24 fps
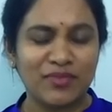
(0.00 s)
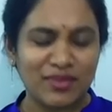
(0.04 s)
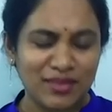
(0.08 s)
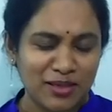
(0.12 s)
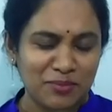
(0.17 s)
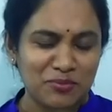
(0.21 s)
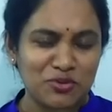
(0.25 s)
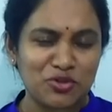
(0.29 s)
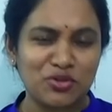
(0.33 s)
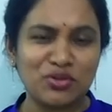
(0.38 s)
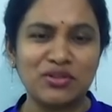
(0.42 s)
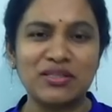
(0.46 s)
I'm
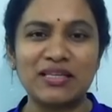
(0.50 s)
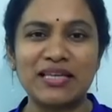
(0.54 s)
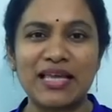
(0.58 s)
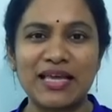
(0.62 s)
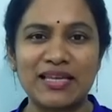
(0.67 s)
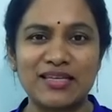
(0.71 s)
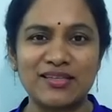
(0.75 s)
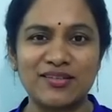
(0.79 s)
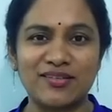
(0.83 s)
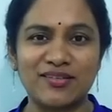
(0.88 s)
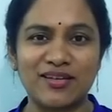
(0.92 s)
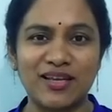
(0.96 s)
sure the
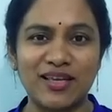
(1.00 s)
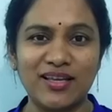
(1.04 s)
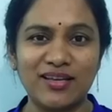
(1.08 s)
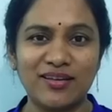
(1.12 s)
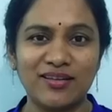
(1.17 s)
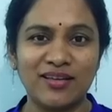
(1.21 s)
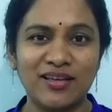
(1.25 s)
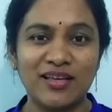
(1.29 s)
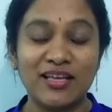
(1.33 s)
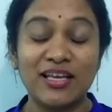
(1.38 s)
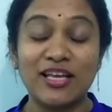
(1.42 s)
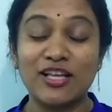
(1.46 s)
latter, right?
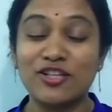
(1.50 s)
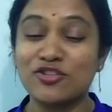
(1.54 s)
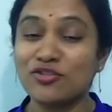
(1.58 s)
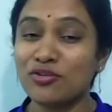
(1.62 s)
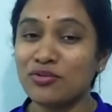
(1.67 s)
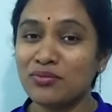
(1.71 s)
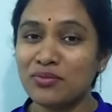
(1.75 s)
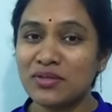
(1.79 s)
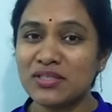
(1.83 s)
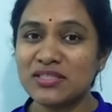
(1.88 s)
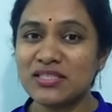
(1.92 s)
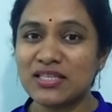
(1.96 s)
It's
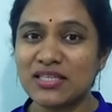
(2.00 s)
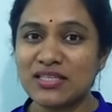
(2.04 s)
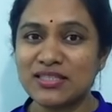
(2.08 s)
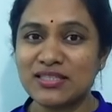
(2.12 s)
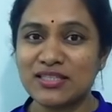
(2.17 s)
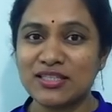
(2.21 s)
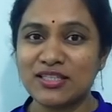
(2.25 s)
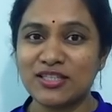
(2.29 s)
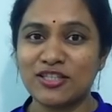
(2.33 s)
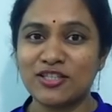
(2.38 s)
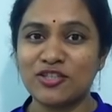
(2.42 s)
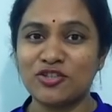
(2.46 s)
always
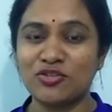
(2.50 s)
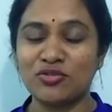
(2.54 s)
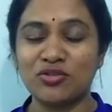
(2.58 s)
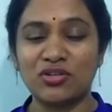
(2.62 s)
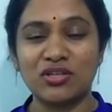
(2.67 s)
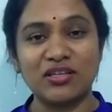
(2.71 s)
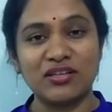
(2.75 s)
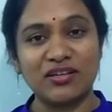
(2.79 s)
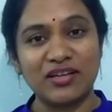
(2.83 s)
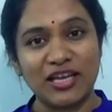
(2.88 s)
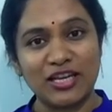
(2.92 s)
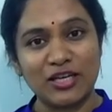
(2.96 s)
easier to
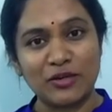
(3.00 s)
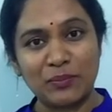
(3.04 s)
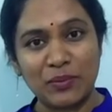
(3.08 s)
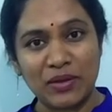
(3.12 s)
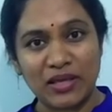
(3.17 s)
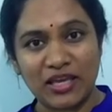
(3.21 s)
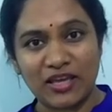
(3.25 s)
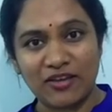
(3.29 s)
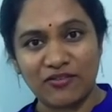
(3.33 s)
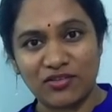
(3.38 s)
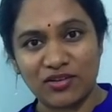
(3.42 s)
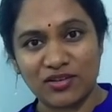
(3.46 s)
correct
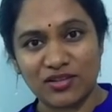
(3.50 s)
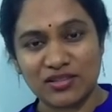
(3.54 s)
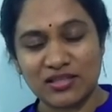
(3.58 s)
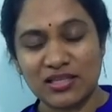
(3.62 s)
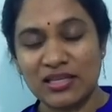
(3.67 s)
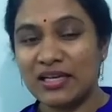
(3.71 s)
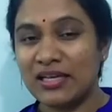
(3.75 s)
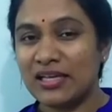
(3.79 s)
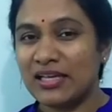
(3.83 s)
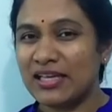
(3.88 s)
behaviors.